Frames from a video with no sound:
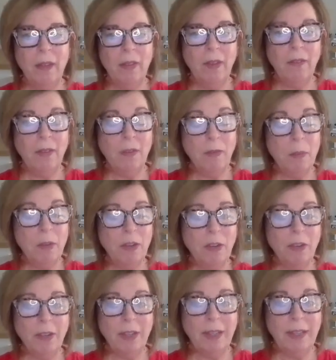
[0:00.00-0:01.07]
they've even been
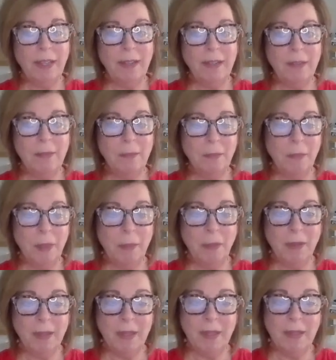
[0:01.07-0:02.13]
shown to lead to people
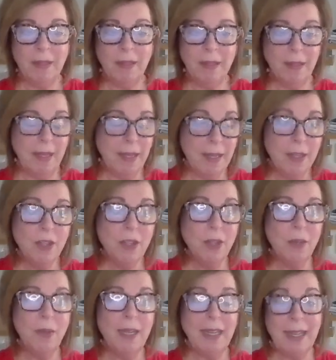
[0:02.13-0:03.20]

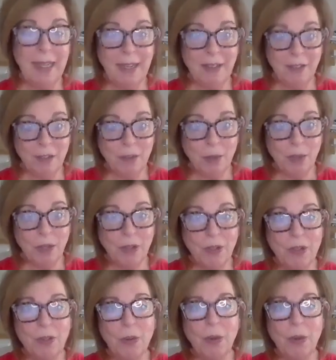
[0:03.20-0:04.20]
into eating disorders.